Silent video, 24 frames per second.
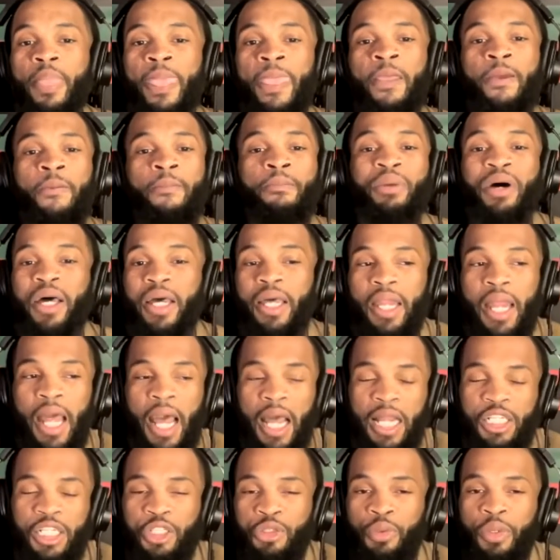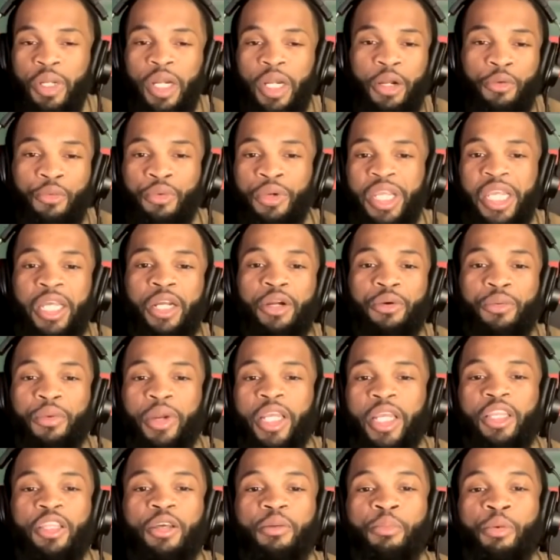But I just want to
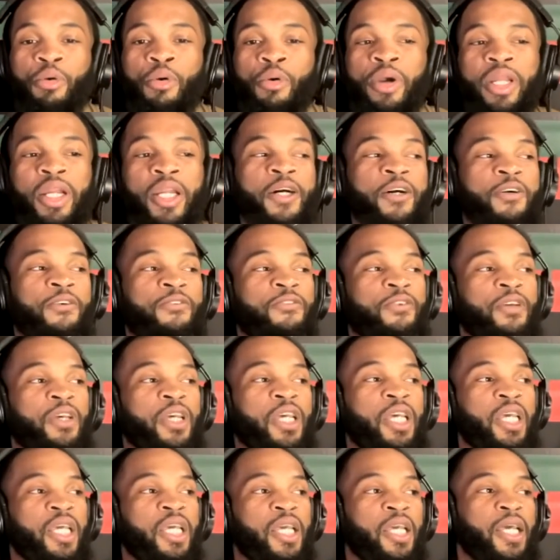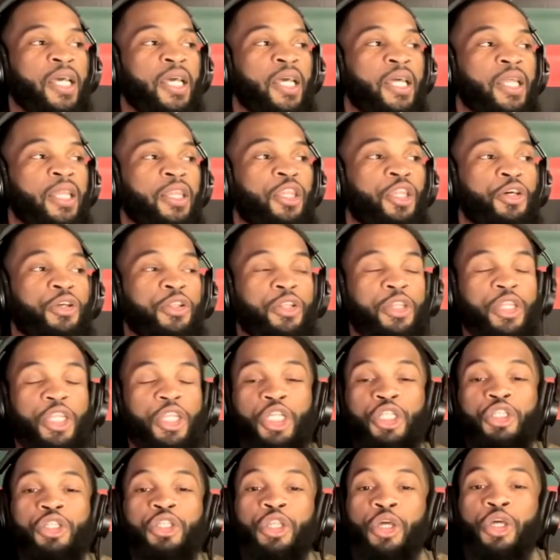reiterate the point of
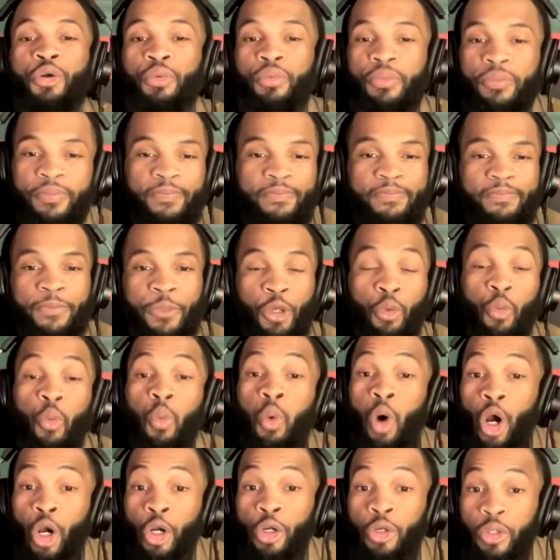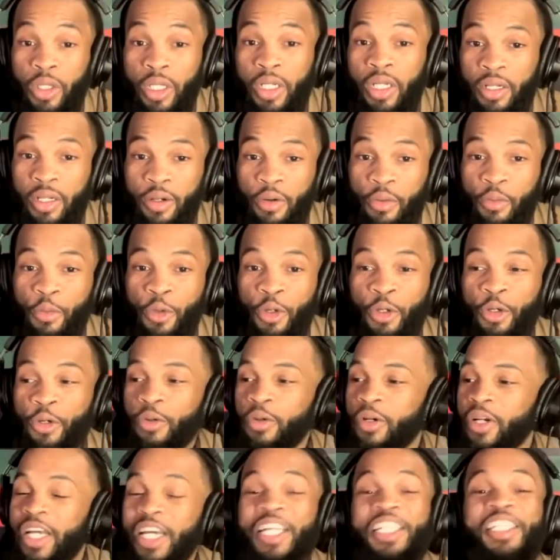the work will
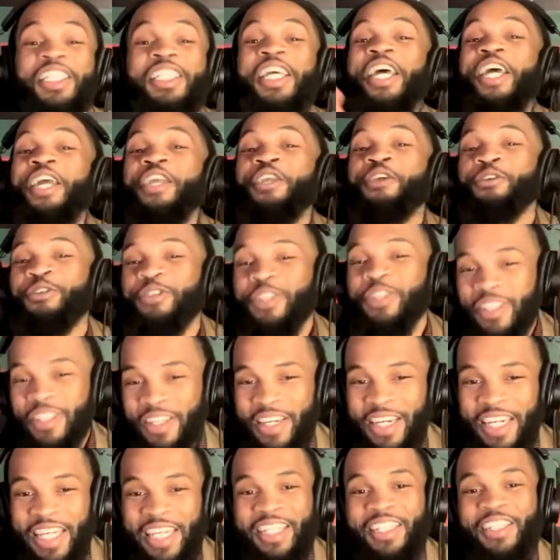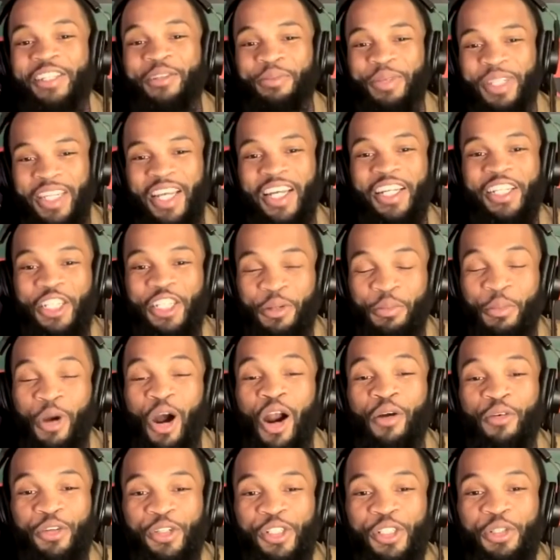continue to need to be done
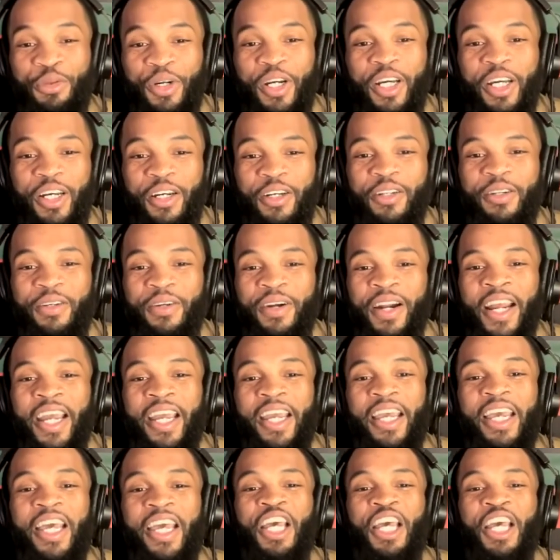tomorrow as well, right?